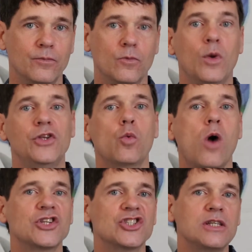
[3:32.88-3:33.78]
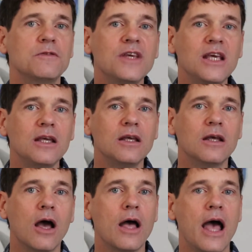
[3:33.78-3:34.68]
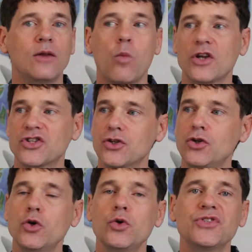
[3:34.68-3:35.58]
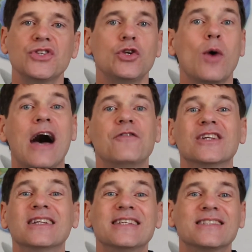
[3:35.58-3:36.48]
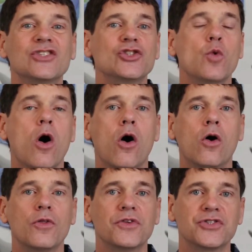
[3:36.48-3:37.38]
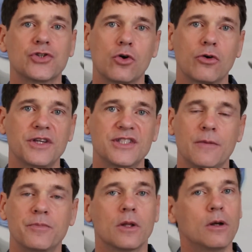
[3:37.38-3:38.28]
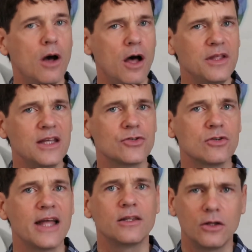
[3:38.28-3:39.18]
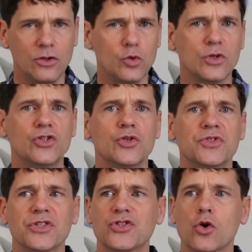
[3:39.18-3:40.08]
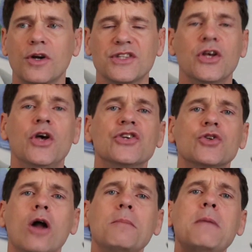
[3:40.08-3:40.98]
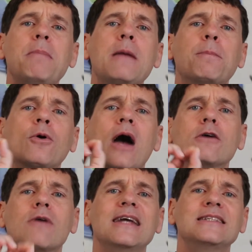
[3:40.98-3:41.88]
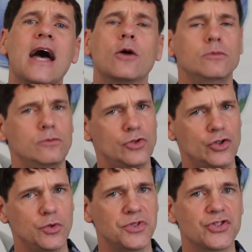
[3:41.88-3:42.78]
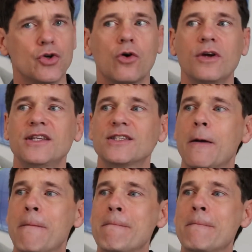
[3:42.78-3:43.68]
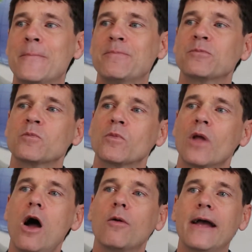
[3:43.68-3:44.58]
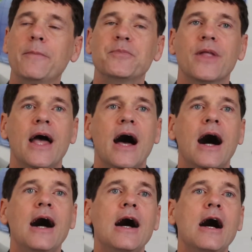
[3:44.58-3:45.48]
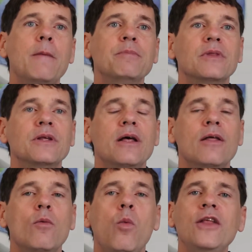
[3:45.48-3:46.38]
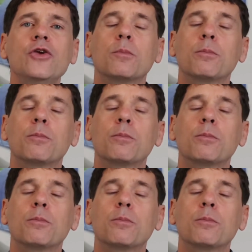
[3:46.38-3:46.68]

When you watch TV and watch the news, you have to listen to all the stories. On the internet, you can choose the stories. So on my paper, I write down, choose stories. All right. When you're